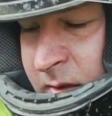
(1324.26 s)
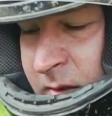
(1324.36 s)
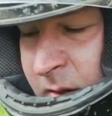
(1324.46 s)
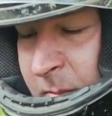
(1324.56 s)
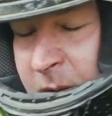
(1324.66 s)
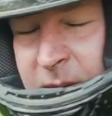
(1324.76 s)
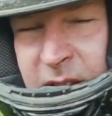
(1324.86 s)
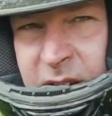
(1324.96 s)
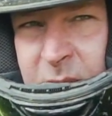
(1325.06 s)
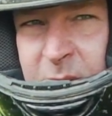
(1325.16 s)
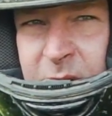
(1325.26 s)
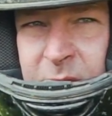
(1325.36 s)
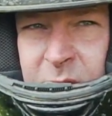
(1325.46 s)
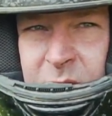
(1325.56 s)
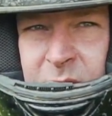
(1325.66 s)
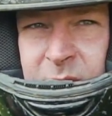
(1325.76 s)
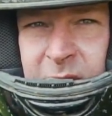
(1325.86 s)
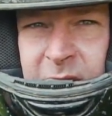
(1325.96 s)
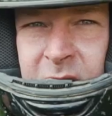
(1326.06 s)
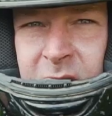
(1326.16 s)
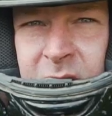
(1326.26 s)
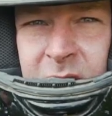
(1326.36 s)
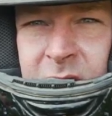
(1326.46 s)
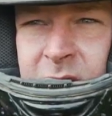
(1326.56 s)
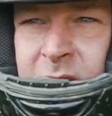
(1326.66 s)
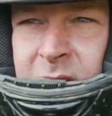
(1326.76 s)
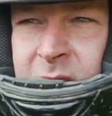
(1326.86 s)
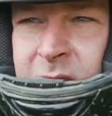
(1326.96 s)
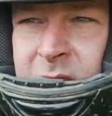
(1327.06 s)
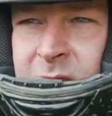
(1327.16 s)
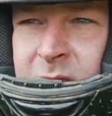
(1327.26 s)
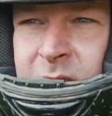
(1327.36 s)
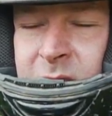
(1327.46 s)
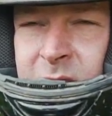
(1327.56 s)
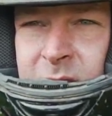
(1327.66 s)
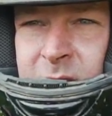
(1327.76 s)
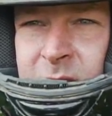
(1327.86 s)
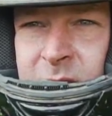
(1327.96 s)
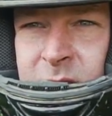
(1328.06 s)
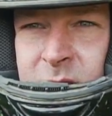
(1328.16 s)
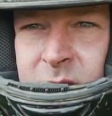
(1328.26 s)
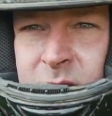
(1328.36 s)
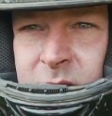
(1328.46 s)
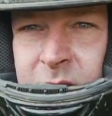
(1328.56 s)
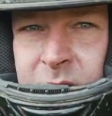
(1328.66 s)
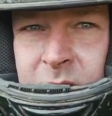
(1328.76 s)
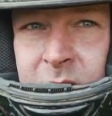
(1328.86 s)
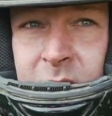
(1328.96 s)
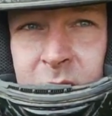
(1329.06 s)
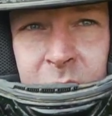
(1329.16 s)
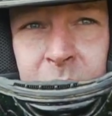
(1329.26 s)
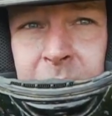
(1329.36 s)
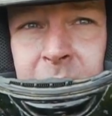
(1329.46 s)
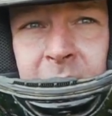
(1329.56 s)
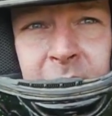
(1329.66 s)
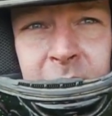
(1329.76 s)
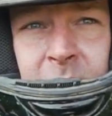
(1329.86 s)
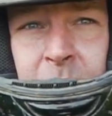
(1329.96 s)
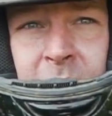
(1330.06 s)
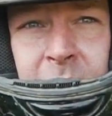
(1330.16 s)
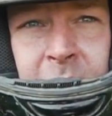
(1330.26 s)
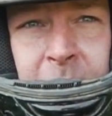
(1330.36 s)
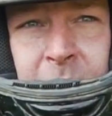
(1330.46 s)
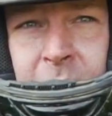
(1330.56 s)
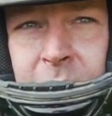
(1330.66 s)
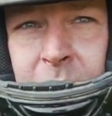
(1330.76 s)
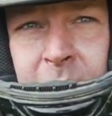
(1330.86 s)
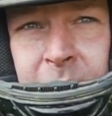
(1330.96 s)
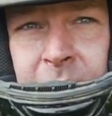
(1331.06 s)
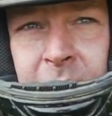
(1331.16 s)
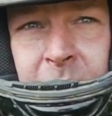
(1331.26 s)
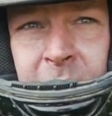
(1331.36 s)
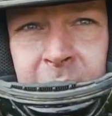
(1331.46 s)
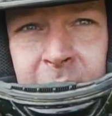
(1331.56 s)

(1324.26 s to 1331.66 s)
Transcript: you know, maybe that can be a future vid. Uh, just, you know, we've got a blown up 212 somewhere.